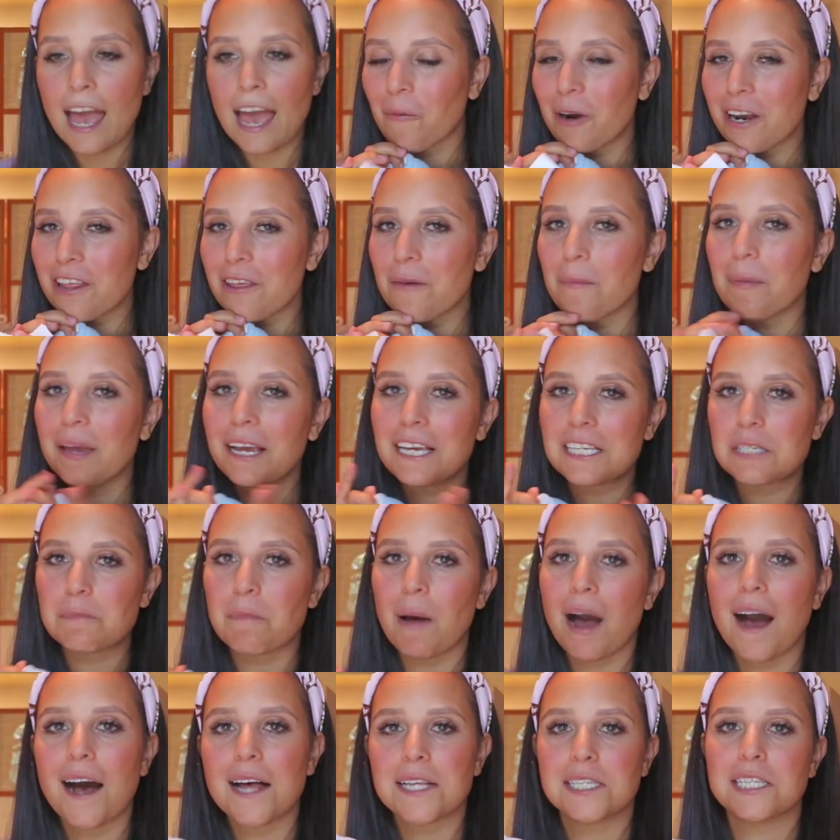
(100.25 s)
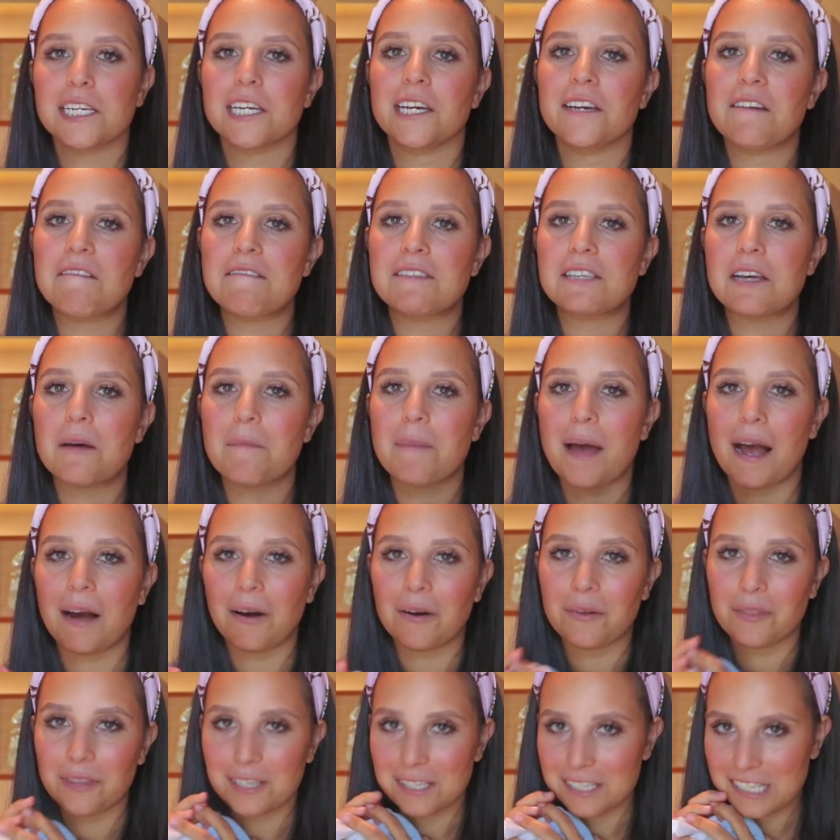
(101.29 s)
One of the biggest positives
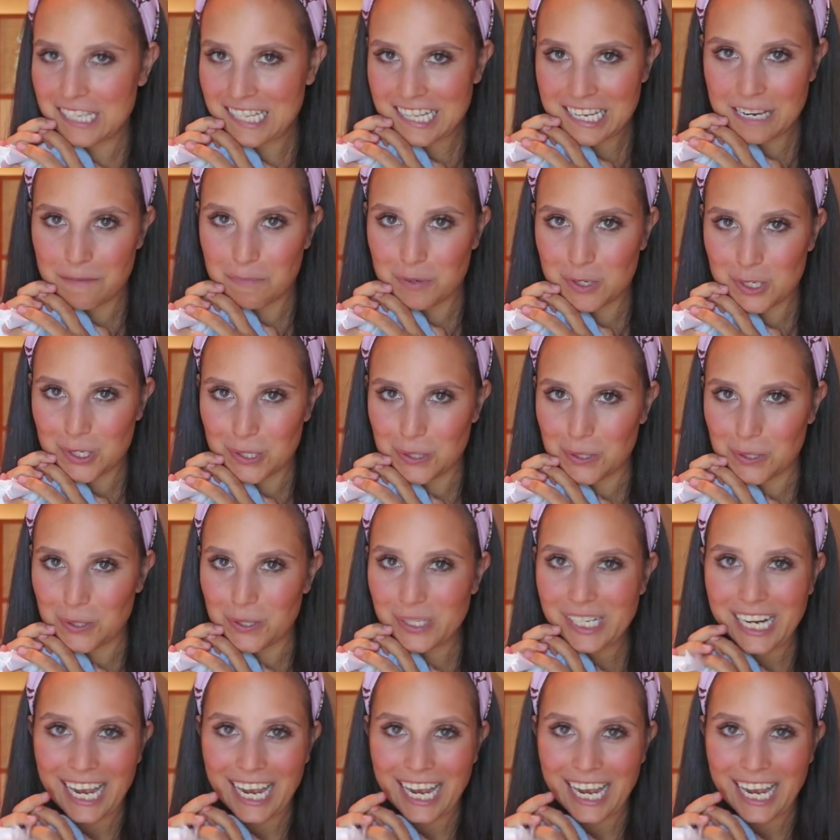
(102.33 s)
about the sleep suit